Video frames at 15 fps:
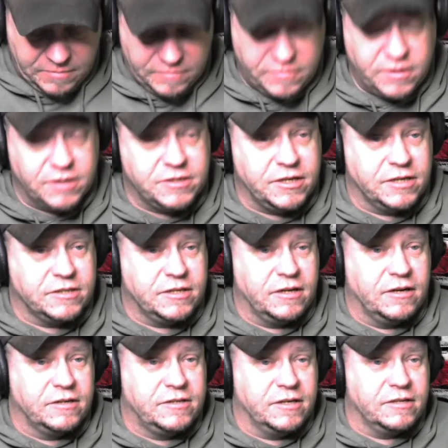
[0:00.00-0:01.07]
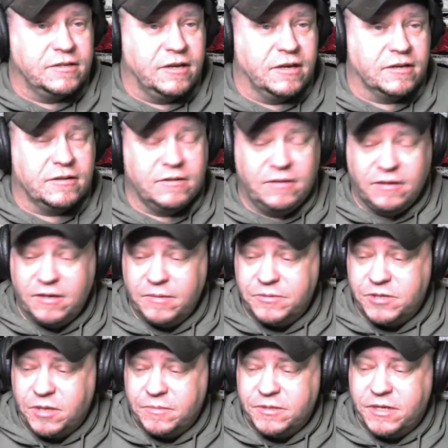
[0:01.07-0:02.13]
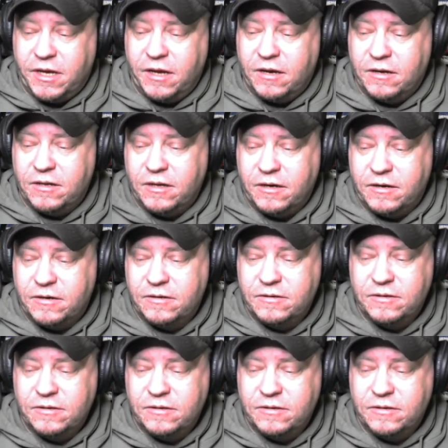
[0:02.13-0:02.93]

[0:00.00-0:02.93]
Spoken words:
you get a chance to get on TikTok, look up Sherman Tank on there.